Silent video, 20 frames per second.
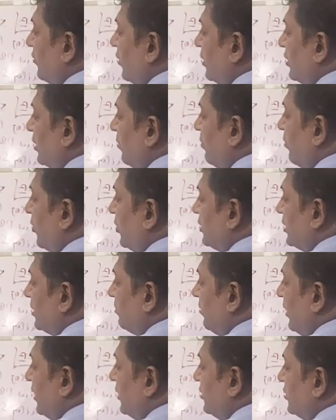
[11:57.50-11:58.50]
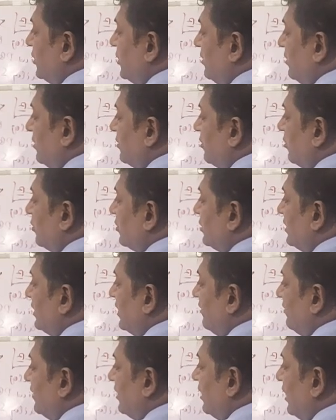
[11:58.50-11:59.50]
got the project manager or
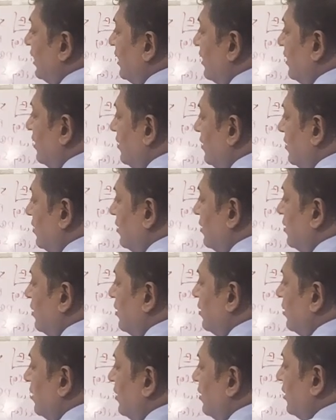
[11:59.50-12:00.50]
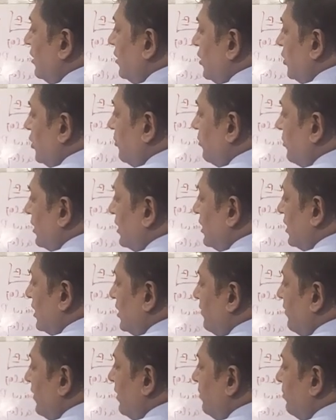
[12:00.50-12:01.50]
servant leader. You've got the
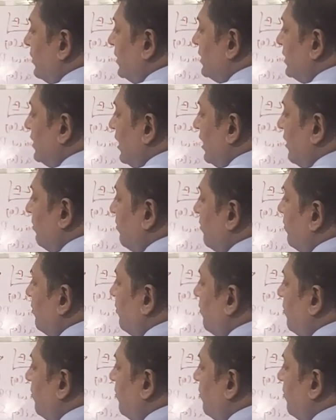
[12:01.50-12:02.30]
development team.